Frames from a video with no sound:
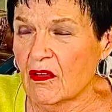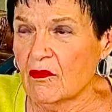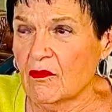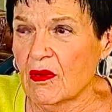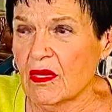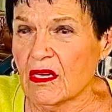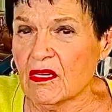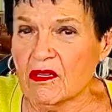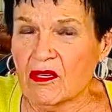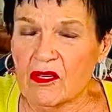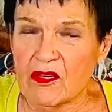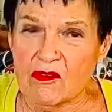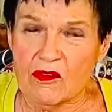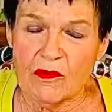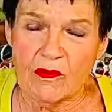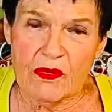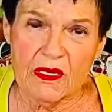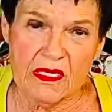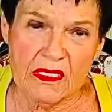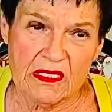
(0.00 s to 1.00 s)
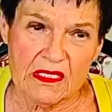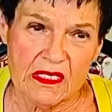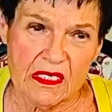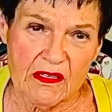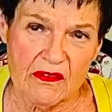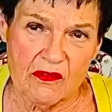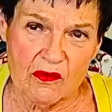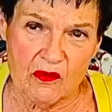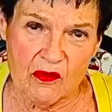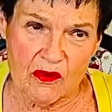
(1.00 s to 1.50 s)
about codependency
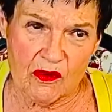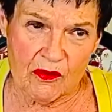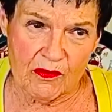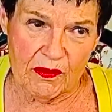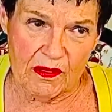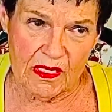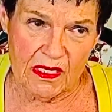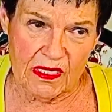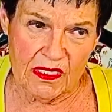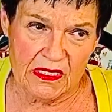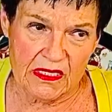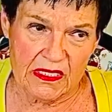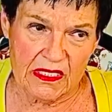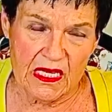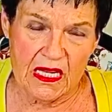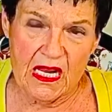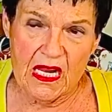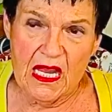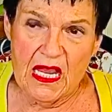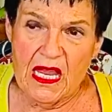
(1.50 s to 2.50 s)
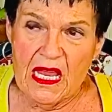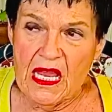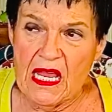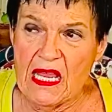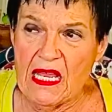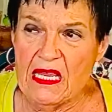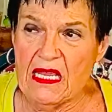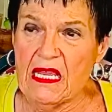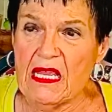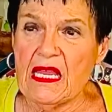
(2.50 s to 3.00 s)
in the workplace
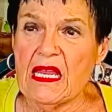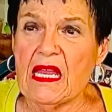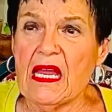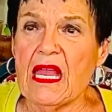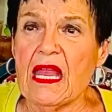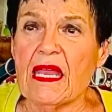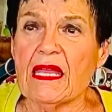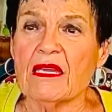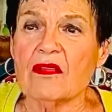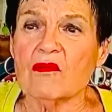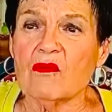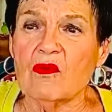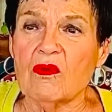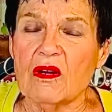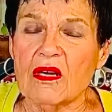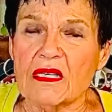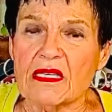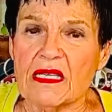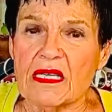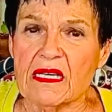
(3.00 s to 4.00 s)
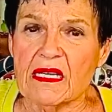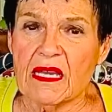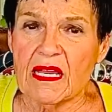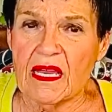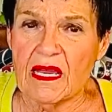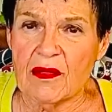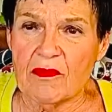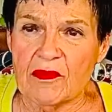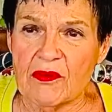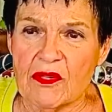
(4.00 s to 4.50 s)
and what can
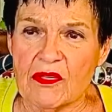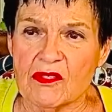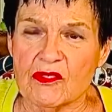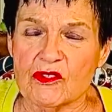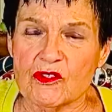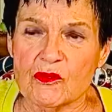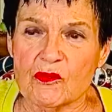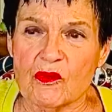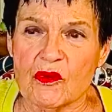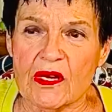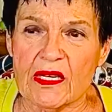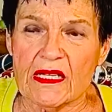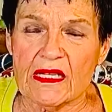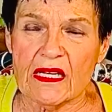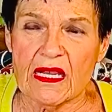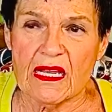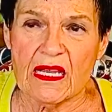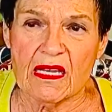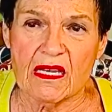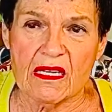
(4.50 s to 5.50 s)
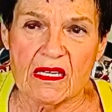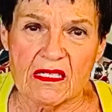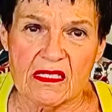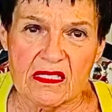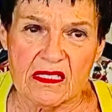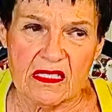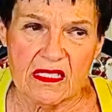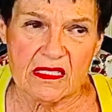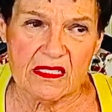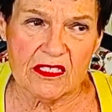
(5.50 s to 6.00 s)
happen to break down a
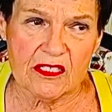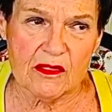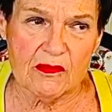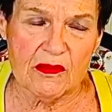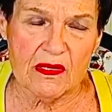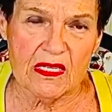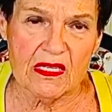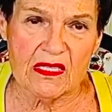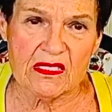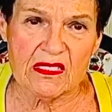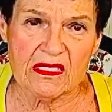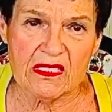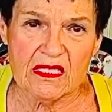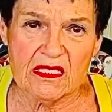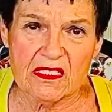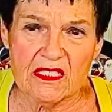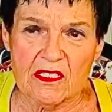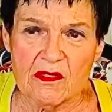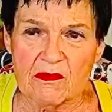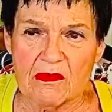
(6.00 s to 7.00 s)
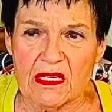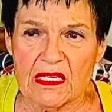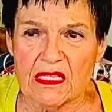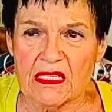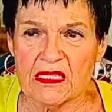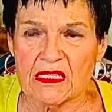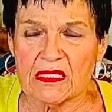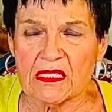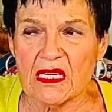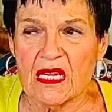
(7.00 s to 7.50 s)
system. And a system
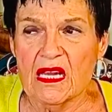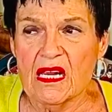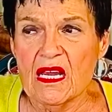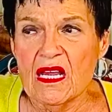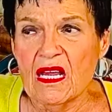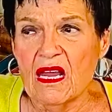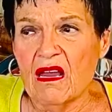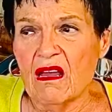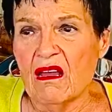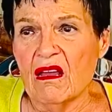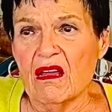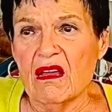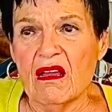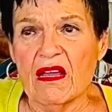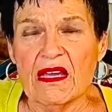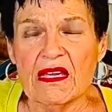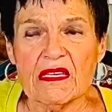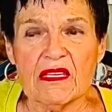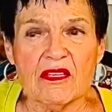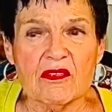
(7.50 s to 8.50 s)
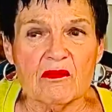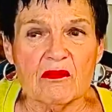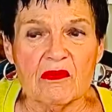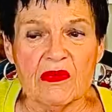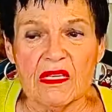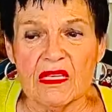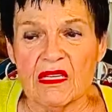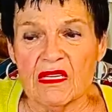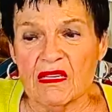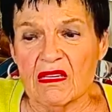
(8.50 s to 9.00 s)
is, it can
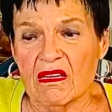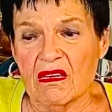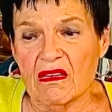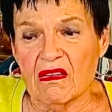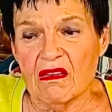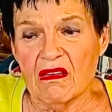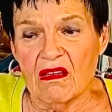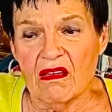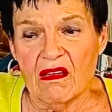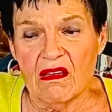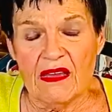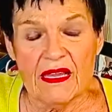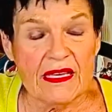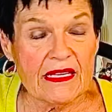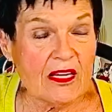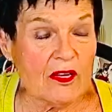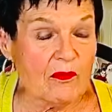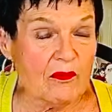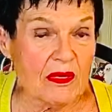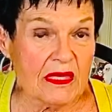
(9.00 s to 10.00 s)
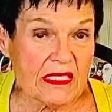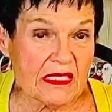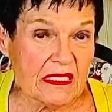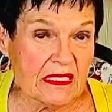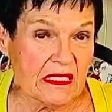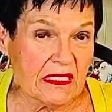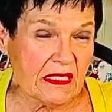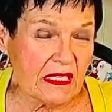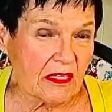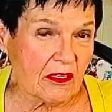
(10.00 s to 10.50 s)
be any
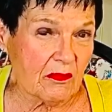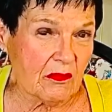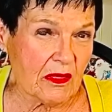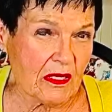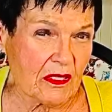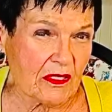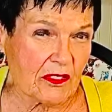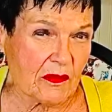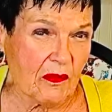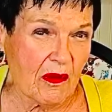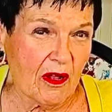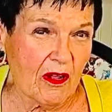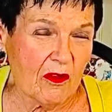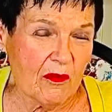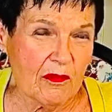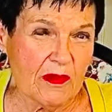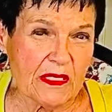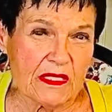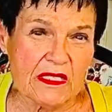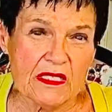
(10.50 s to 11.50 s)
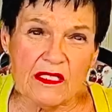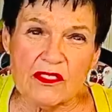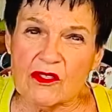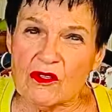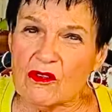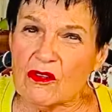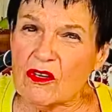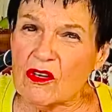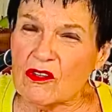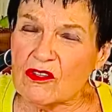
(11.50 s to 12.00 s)
business, it can be a small business
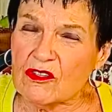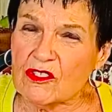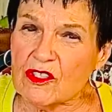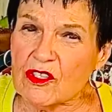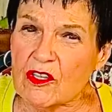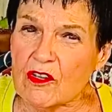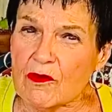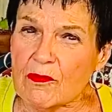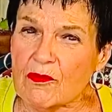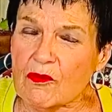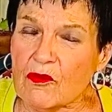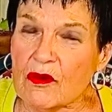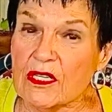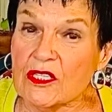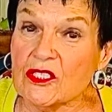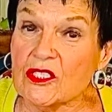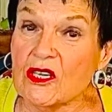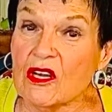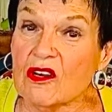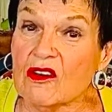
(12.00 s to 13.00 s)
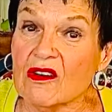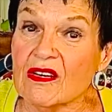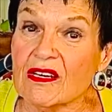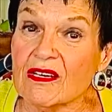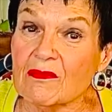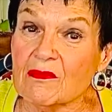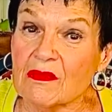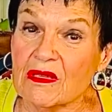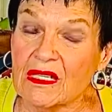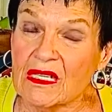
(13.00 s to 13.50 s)
or a large corporation, or it
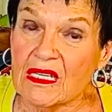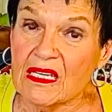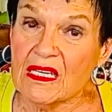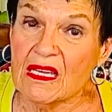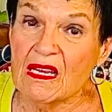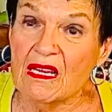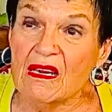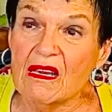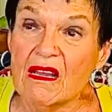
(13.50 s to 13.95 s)
can be